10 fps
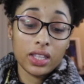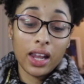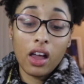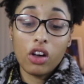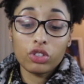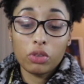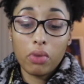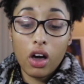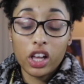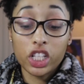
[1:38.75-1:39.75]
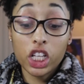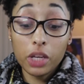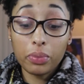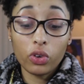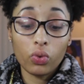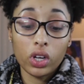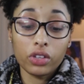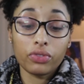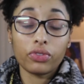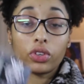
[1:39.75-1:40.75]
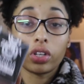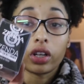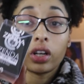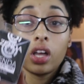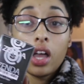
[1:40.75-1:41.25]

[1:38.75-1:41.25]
And then I also bought a cheaper one for